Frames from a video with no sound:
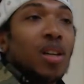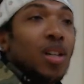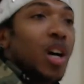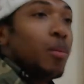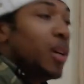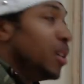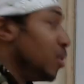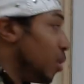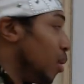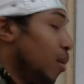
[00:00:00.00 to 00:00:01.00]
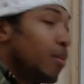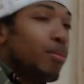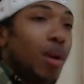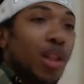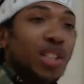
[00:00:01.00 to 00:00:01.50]
You know what I mean?
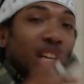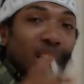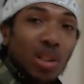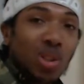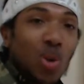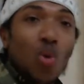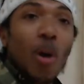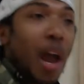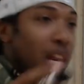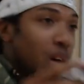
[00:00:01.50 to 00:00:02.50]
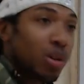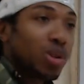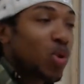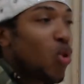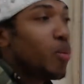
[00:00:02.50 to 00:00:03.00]
Brothers in the school and out the
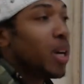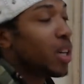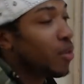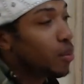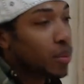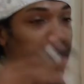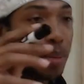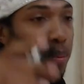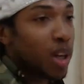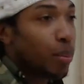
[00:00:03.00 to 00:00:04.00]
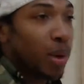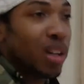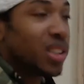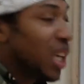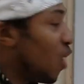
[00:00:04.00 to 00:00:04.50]
school, man, I'm saying big up
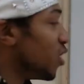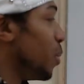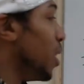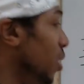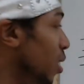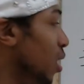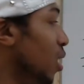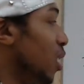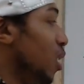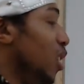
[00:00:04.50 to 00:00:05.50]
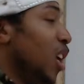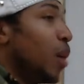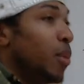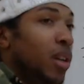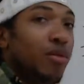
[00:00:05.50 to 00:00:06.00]
yourselves, man. You know
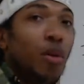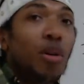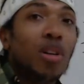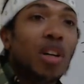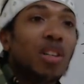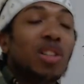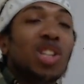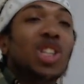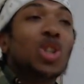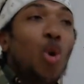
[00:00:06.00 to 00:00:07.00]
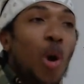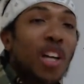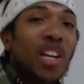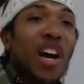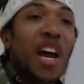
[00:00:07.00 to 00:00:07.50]
what I mean? For
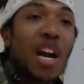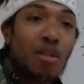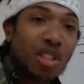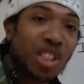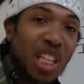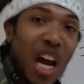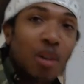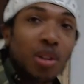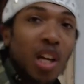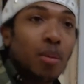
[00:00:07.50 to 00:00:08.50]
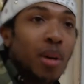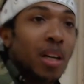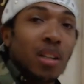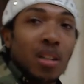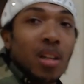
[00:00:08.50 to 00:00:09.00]
destroying the heresy out there,
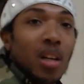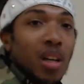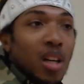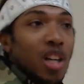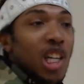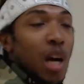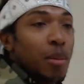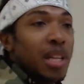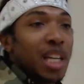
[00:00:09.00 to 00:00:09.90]
man. You know what I mean?